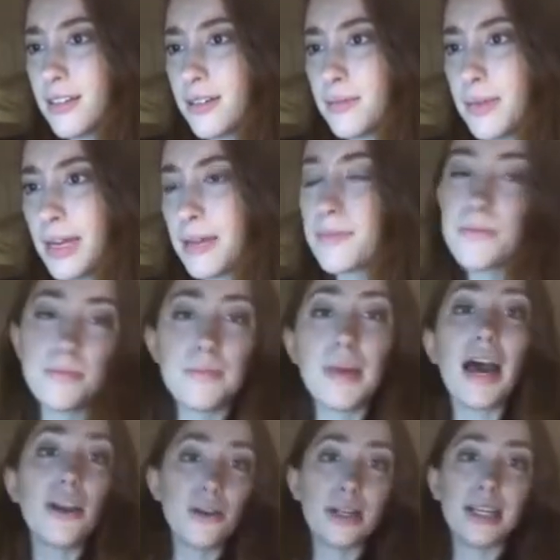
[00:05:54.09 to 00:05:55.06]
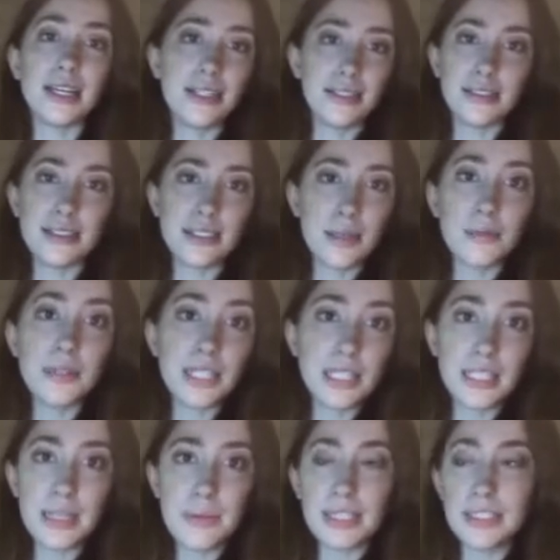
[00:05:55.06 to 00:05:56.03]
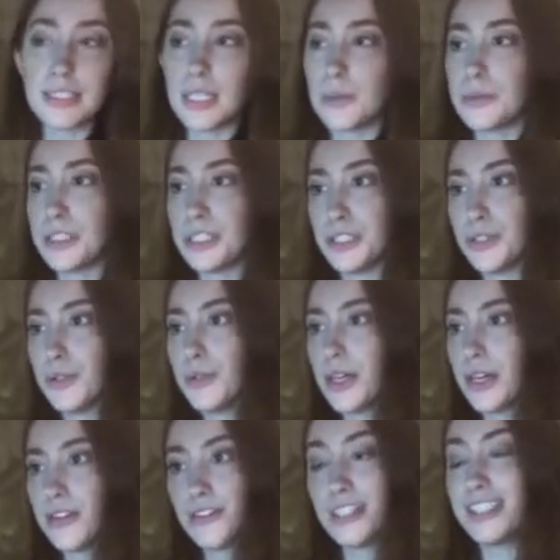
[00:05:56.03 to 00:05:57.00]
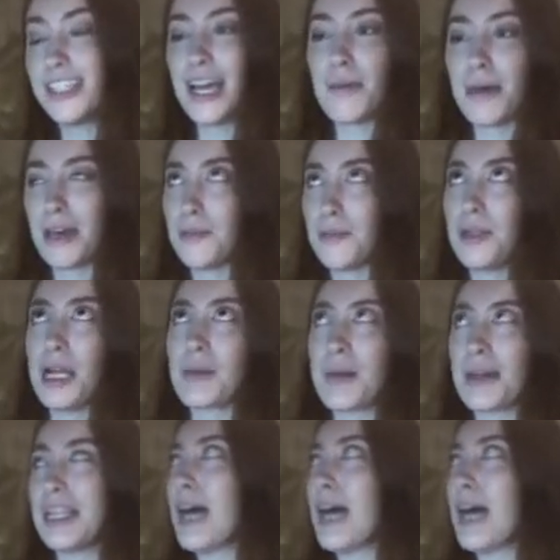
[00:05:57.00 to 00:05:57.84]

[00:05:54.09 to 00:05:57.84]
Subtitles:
My battery is completely messed up too. Every time I unplug my